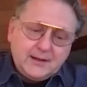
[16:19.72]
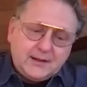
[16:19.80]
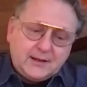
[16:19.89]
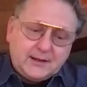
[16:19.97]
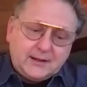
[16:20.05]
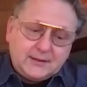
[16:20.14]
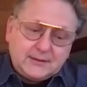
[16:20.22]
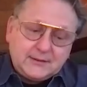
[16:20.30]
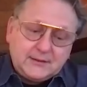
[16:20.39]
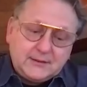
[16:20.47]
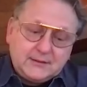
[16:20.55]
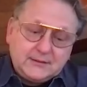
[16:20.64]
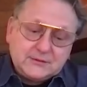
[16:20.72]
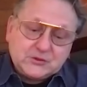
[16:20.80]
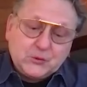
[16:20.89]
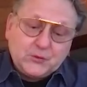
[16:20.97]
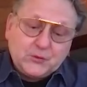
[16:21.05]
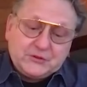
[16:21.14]
Uh,
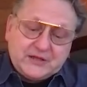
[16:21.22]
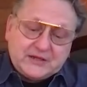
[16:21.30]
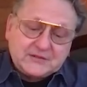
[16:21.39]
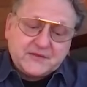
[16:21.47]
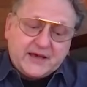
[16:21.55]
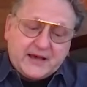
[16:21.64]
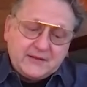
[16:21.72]
so we're going to test that.